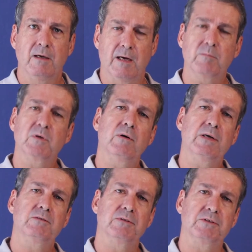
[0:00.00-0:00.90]
I'm a
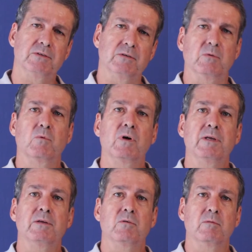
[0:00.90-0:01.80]
graduate student
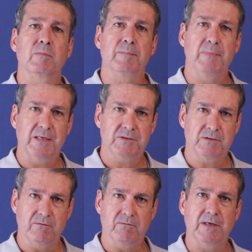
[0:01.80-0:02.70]
working toward my
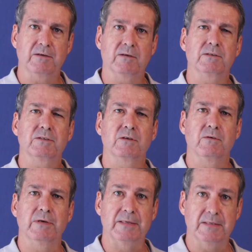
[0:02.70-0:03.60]
Master of Fine Arts
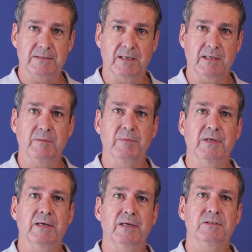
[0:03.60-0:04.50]
degree in Design
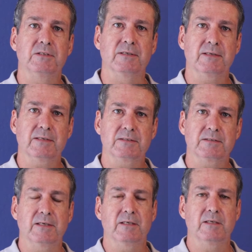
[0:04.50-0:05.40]
Communication at
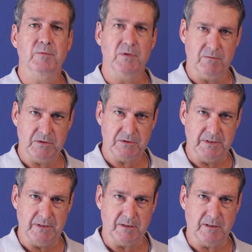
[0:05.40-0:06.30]
Texas A&M
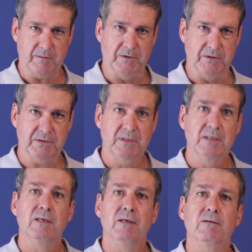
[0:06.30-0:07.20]
University in Commerce.
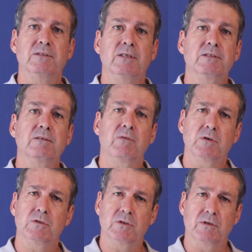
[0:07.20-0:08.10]
Citizen
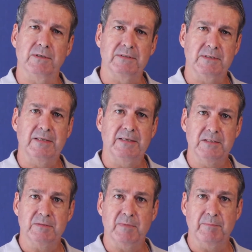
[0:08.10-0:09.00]
Photojournalist
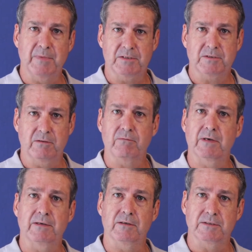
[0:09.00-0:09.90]
is my Master of
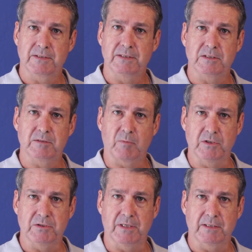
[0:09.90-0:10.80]
Fine Arts thesis
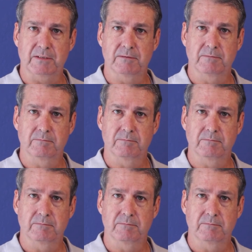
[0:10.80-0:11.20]
project.